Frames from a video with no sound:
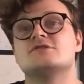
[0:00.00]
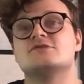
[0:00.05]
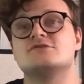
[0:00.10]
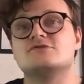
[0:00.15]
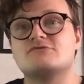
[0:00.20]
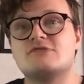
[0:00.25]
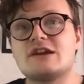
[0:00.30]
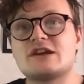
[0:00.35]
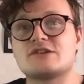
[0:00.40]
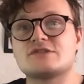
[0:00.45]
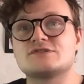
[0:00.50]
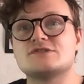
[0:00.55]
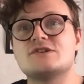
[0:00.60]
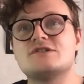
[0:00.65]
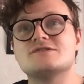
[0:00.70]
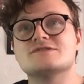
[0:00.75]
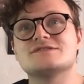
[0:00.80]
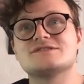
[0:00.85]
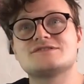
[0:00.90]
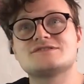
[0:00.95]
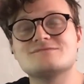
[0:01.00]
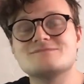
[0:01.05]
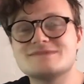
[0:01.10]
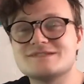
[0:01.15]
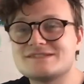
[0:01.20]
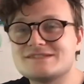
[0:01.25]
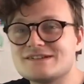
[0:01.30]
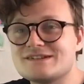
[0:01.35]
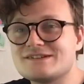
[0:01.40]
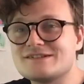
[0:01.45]
reggaeton summer
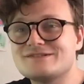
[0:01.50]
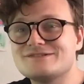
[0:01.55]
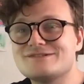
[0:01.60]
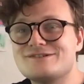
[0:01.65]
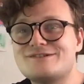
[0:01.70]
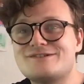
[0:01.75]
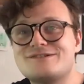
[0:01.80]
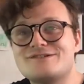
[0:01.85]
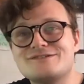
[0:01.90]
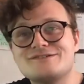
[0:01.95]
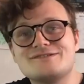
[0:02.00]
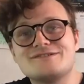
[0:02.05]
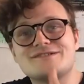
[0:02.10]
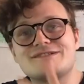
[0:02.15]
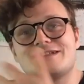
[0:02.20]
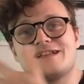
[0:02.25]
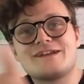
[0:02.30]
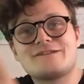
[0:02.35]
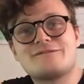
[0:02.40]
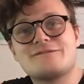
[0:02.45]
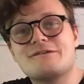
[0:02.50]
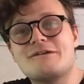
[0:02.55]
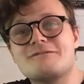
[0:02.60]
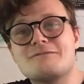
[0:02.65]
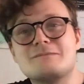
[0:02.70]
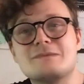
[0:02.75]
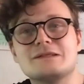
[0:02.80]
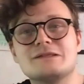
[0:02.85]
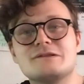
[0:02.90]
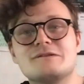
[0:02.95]
single or another, like, Forever
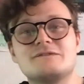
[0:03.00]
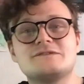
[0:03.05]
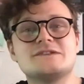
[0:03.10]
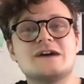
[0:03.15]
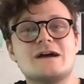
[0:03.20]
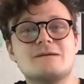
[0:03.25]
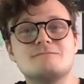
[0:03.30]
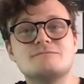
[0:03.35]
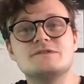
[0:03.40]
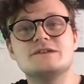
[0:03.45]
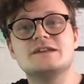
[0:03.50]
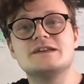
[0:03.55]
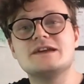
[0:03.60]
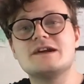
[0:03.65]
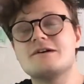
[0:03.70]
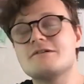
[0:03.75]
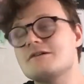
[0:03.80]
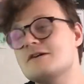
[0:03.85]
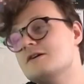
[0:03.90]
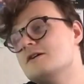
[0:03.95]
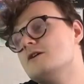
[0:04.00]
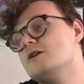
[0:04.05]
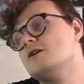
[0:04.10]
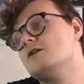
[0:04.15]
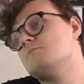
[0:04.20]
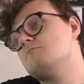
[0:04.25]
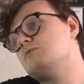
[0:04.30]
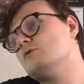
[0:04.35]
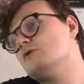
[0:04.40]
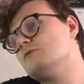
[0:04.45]
My Love type video.
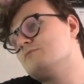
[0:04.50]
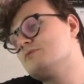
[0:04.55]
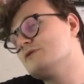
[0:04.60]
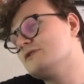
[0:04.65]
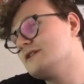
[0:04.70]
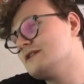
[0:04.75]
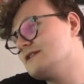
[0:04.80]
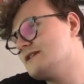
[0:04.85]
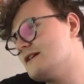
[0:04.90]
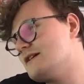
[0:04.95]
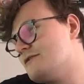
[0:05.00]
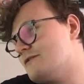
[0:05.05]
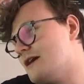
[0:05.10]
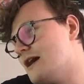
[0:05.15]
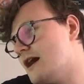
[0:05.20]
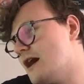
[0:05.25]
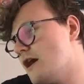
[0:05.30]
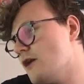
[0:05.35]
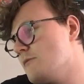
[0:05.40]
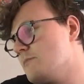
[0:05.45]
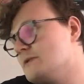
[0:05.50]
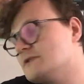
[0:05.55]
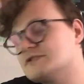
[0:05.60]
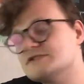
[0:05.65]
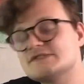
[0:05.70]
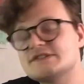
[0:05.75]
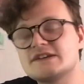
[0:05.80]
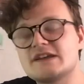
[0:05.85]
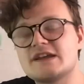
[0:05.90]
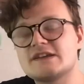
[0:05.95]
But you know, I hope it
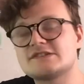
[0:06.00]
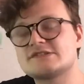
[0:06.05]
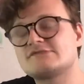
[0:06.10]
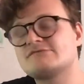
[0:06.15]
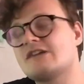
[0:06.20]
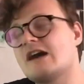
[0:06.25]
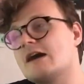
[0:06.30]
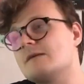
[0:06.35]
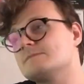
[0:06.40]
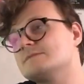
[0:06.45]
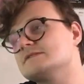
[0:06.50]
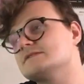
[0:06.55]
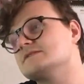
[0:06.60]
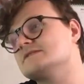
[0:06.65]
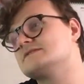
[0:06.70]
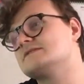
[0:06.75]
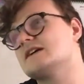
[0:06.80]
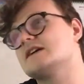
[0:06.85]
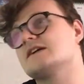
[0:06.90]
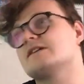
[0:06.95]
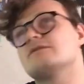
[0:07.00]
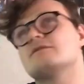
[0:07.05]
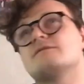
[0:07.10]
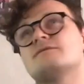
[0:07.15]
doesn't get scrapped and stay in the